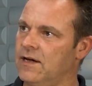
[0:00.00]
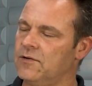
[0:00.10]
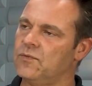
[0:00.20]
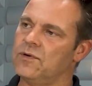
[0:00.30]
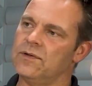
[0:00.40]

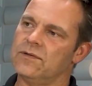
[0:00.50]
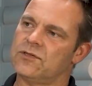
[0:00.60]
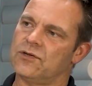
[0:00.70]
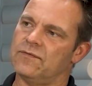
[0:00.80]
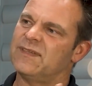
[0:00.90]
it will
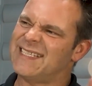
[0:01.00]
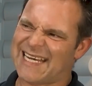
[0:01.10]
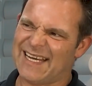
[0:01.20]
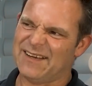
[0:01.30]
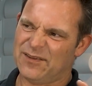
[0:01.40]
sort of
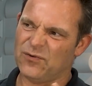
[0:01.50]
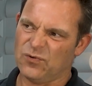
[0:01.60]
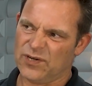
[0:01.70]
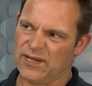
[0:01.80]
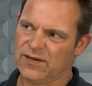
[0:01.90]
tailor the
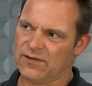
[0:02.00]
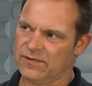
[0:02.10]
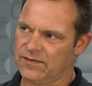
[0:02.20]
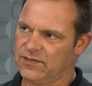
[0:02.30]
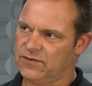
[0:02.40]

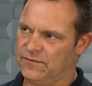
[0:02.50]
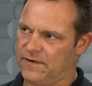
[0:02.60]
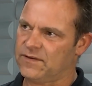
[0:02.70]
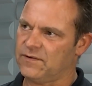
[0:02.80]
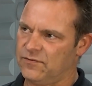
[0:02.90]
audio to
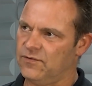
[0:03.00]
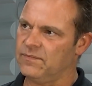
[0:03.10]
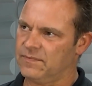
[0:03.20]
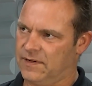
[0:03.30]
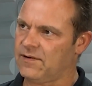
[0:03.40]
fit the
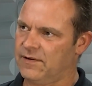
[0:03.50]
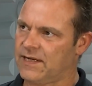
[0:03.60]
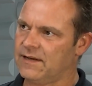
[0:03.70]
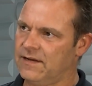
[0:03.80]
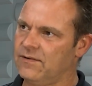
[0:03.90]
room
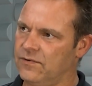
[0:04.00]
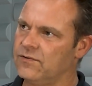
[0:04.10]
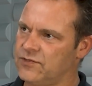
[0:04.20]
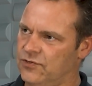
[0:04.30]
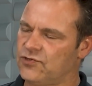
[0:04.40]
correctly,
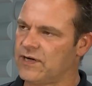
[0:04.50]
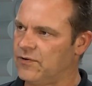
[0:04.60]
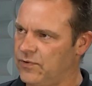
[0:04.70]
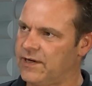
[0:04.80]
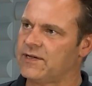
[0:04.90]
or to try
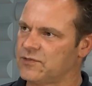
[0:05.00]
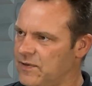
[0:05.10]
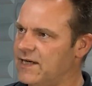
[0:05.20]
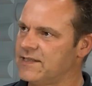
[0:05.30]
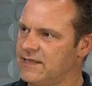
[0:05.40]
and work as
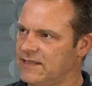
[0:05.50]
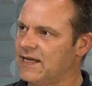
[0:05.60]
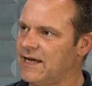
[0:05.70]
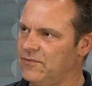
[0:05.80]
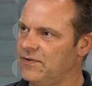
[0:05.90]
well as it
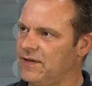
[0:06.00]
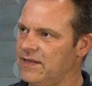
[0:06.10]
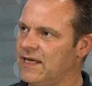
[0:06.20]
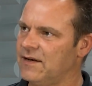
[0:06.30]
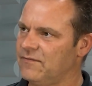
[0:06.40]
can
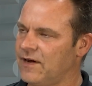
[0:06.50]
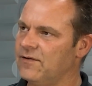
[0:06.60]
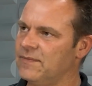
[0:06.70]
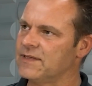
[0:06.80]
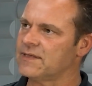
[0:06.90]
within that environment.